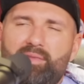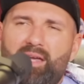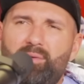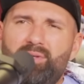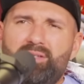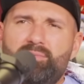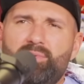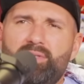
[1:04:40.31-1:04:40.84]
no, I
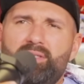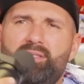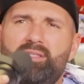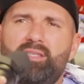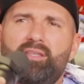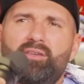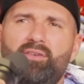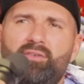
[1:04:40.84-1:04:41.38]
wouldn't really
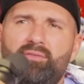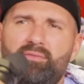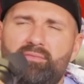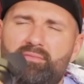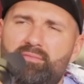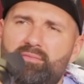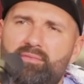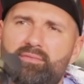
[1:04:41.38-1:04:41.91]
steal
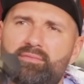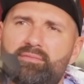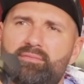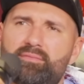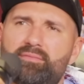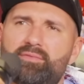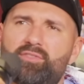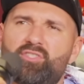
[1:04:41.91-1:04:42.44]

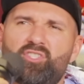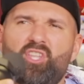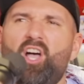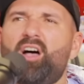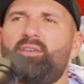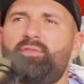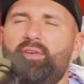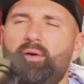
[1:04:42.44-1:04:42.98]

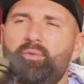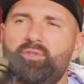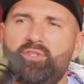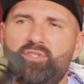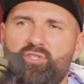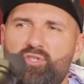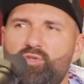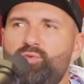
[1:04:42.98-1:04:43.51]
stuff. I would
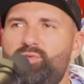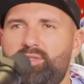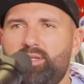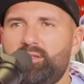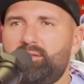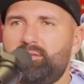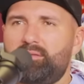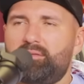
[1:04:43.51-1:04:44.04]
just use
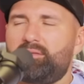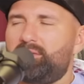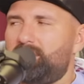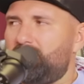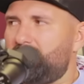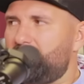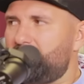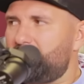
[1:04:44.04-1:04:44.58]
it. You
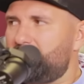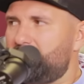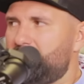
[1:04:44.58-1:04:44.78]
know,